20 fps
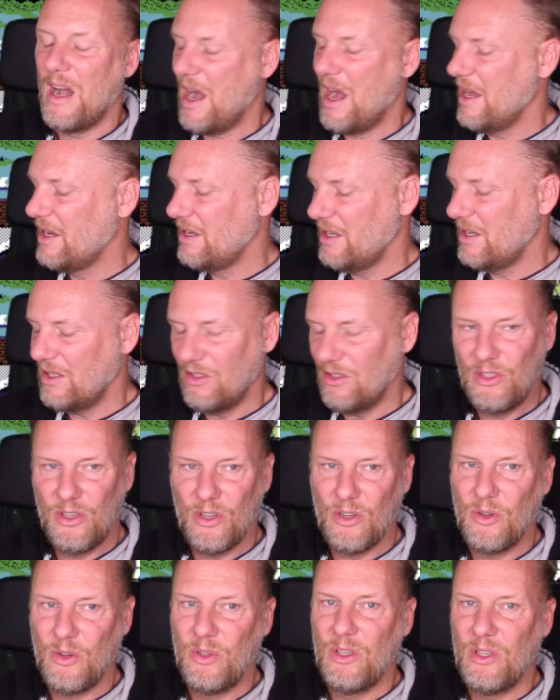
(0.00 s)
I didn't
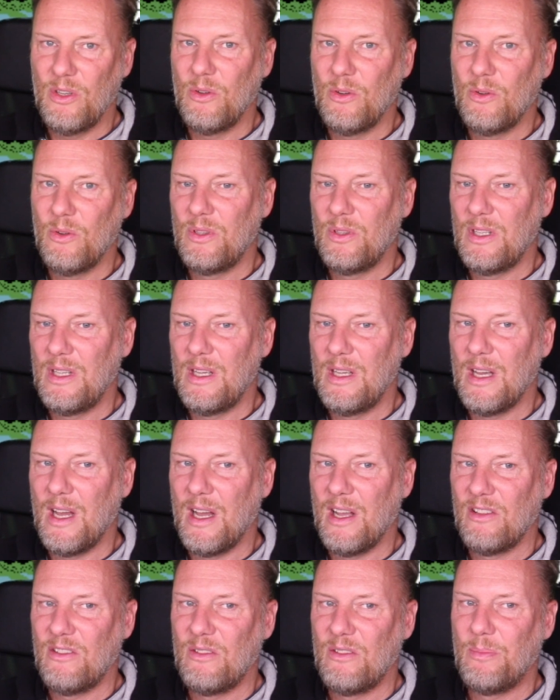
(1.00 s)
show you the
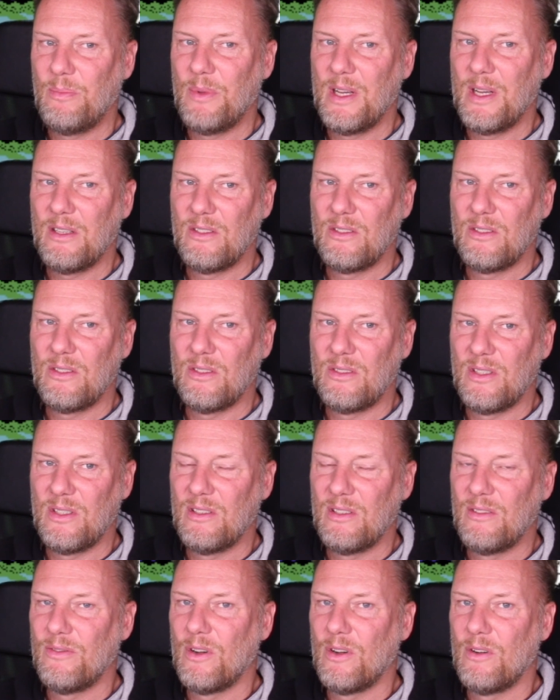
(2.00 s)
aspects
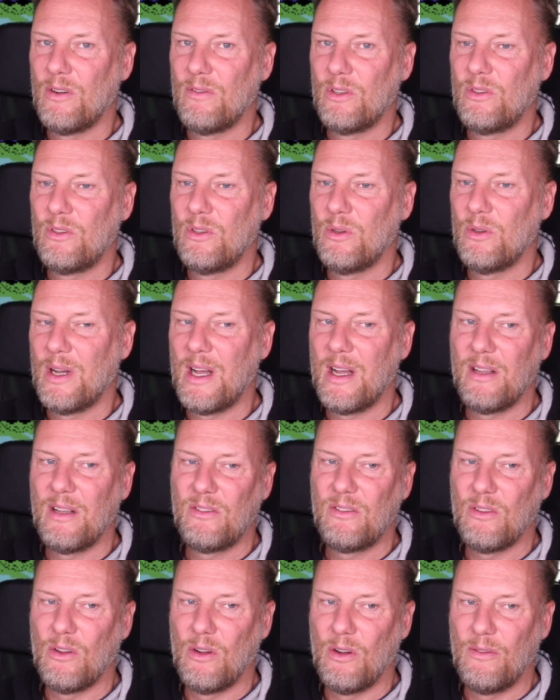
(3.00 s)
6502
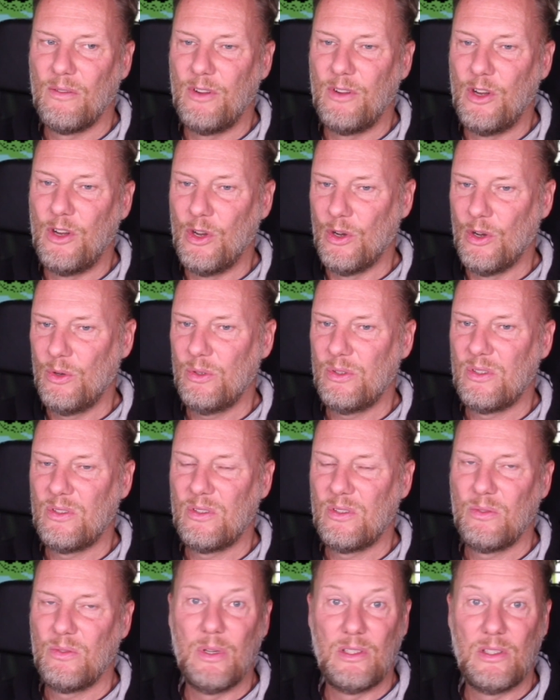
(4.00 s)
has of
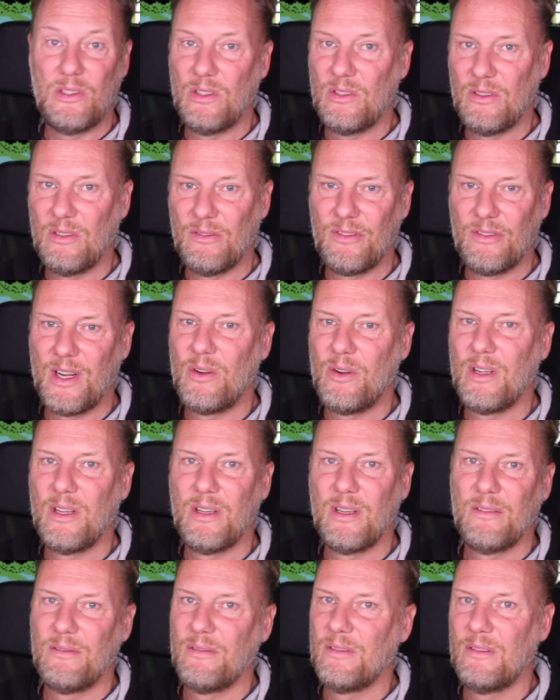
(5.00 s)
notes, which is a
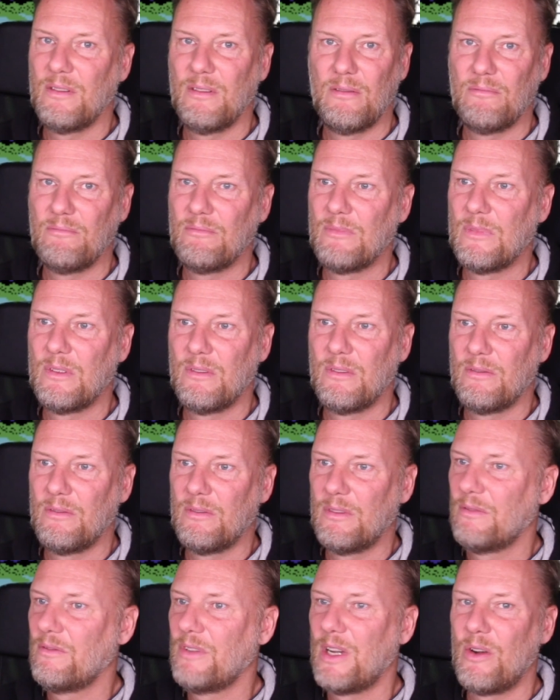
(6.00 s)
very
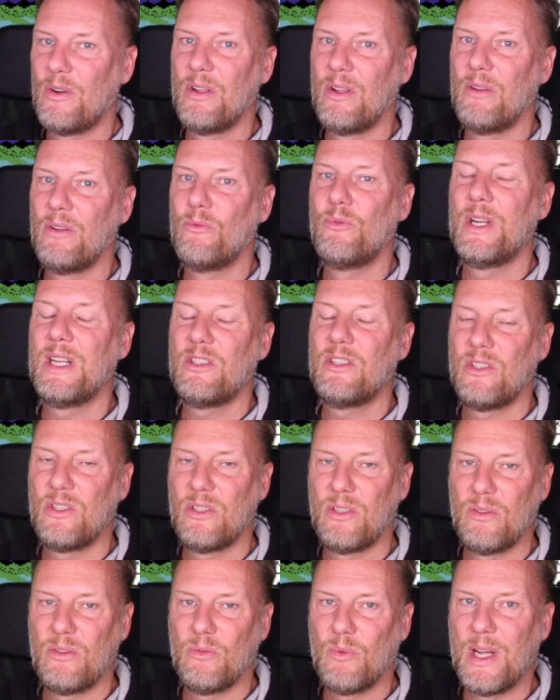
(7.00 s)
very
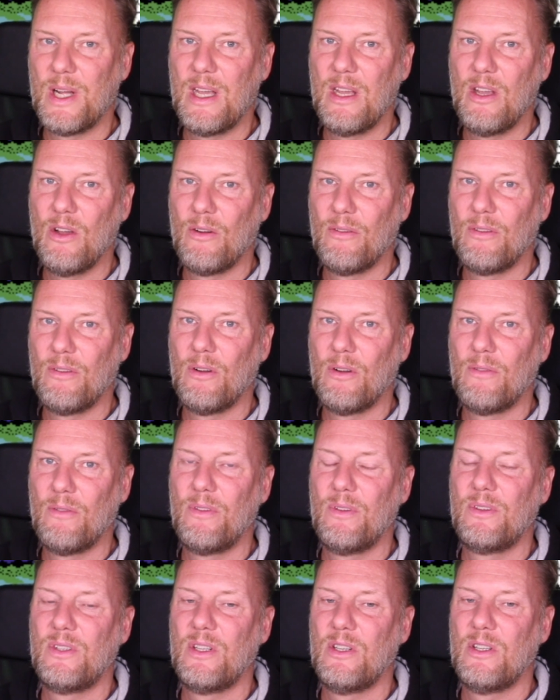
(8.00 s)
rich way
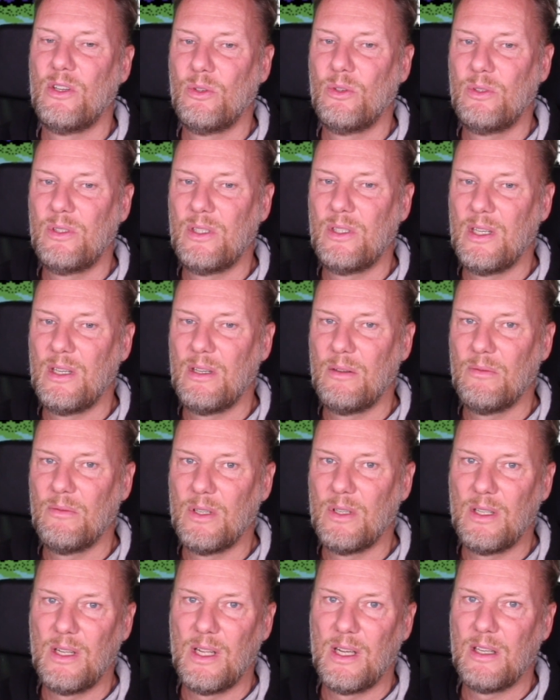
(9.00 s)
of denoting,
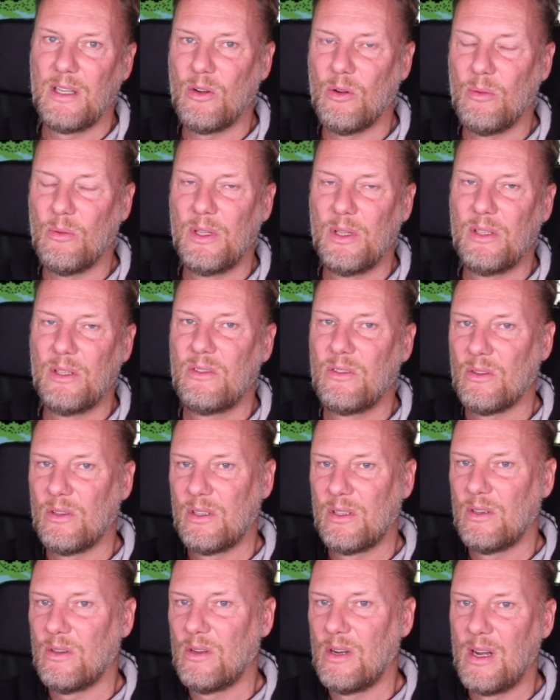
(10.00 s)
like comments
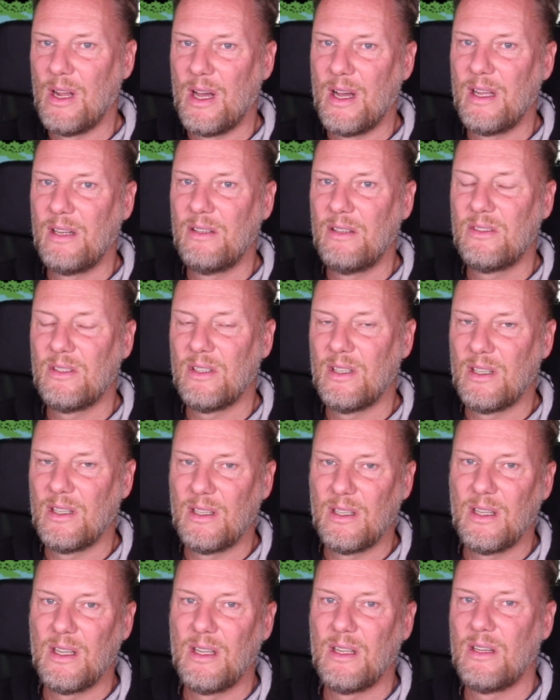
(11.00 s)
on lines
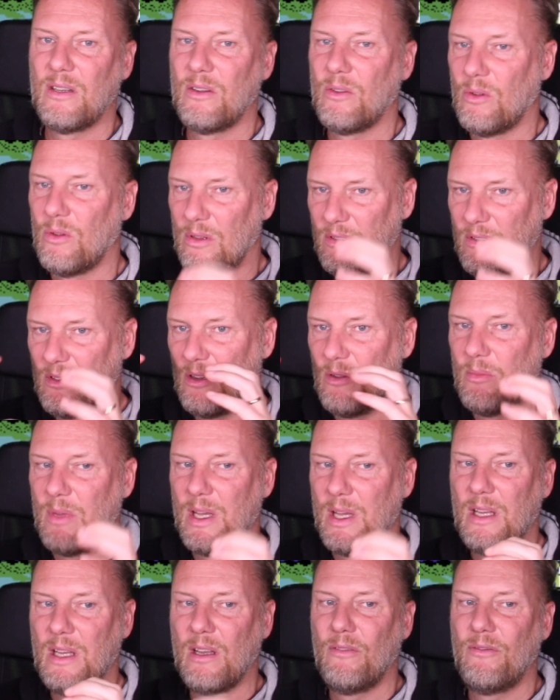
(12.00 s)
and also
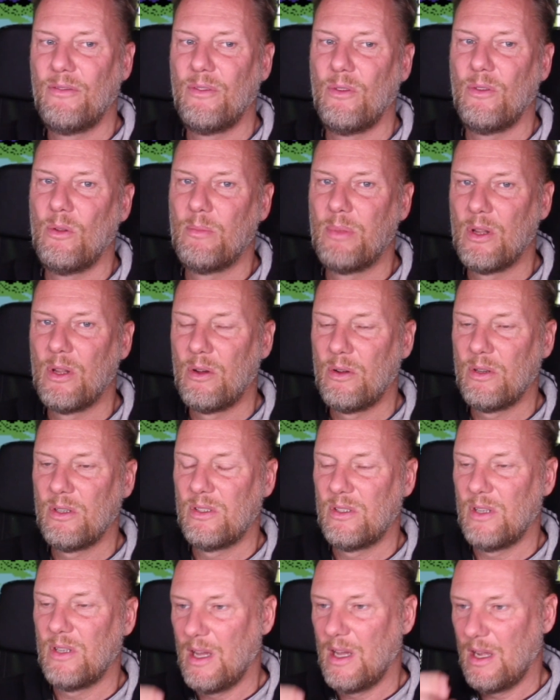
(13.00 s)
making full
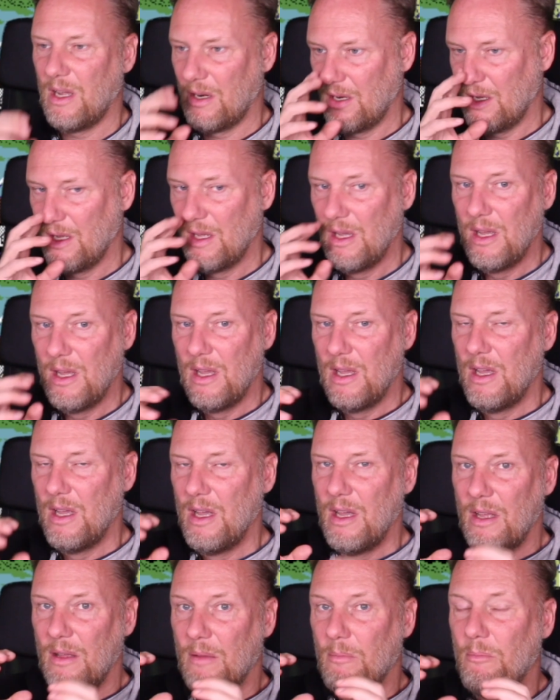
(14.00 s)
blocks and
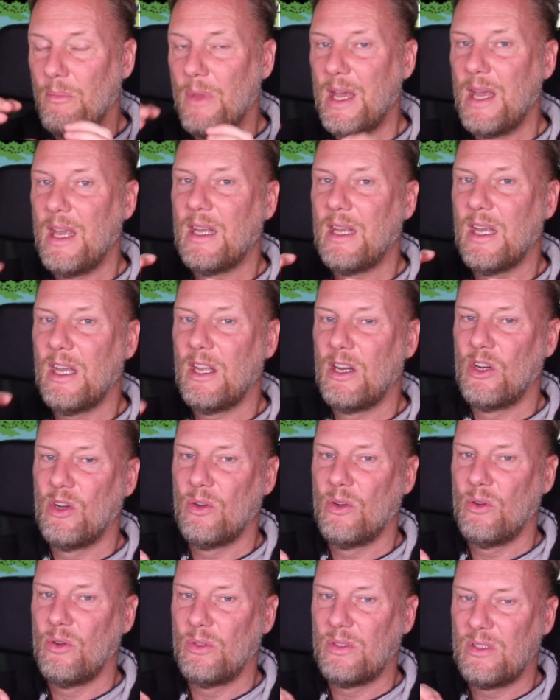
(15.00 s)
making
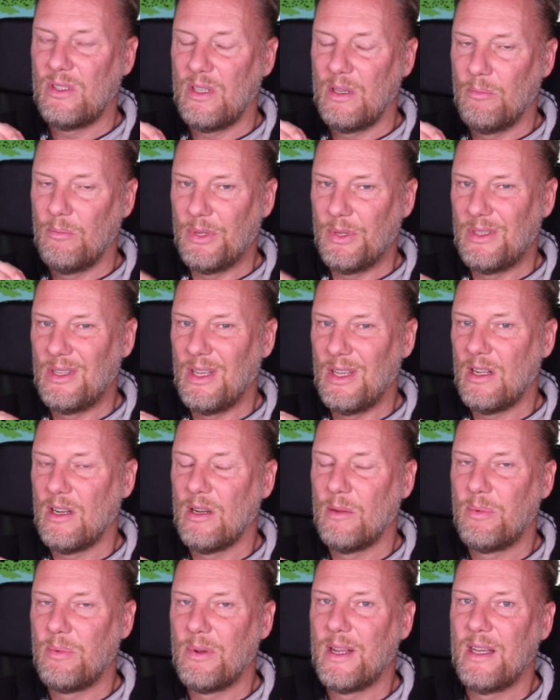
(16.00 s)
notes in
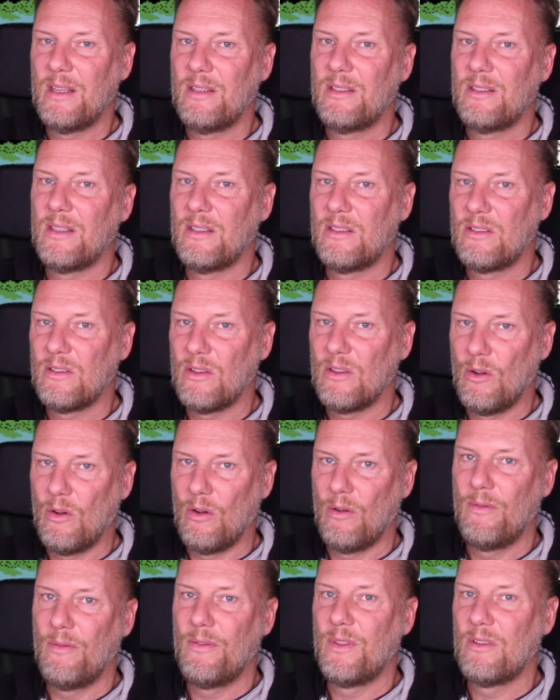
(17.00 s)
particular places
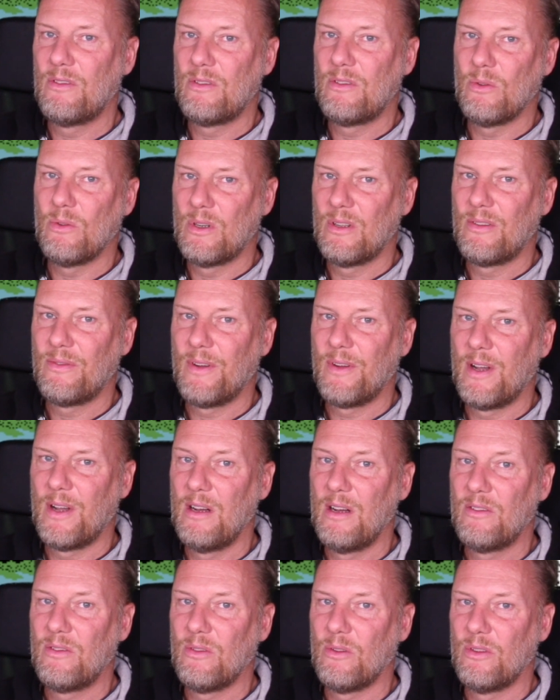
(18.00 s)
of the source
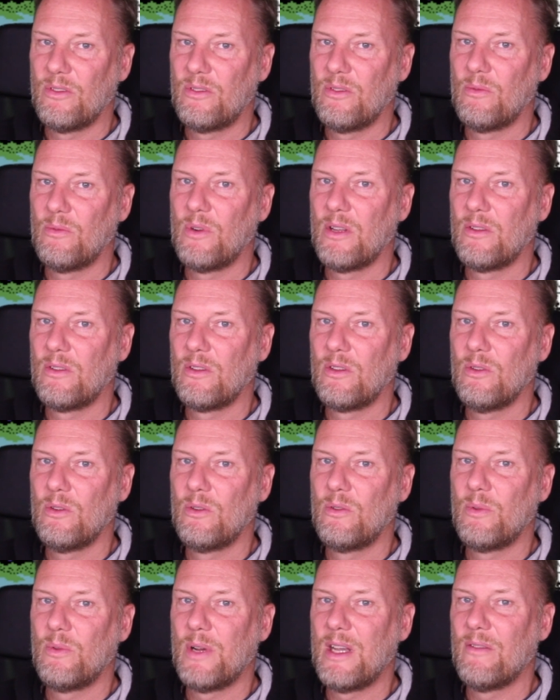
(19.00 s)
file is also a rather
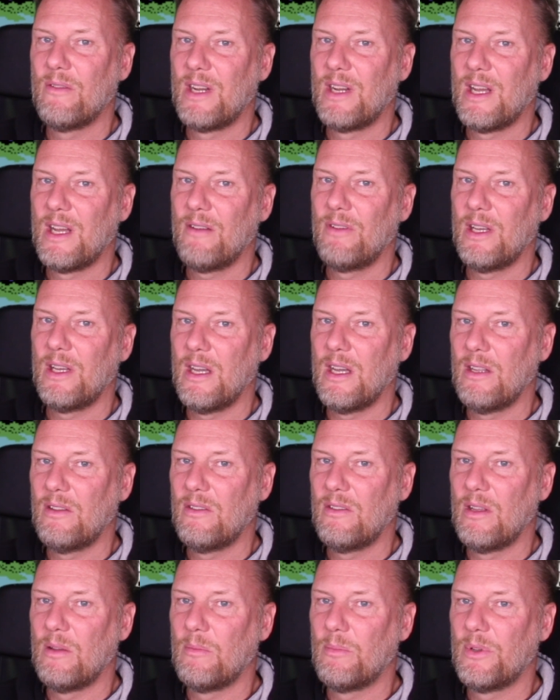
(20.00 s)
good way of
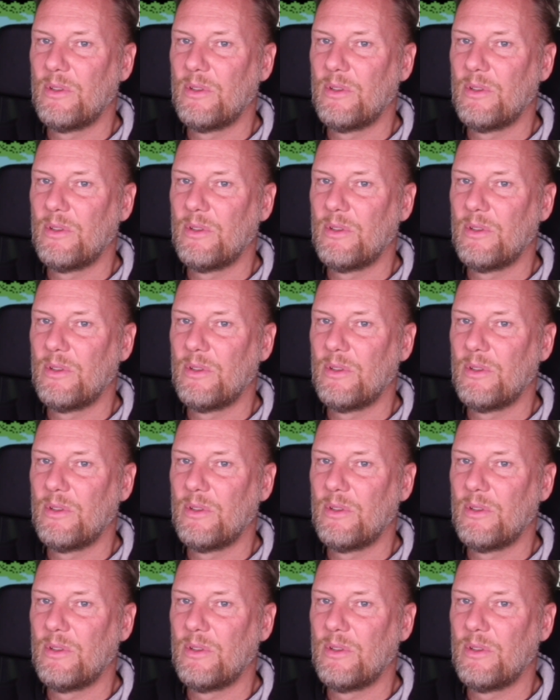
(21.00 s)
navigating.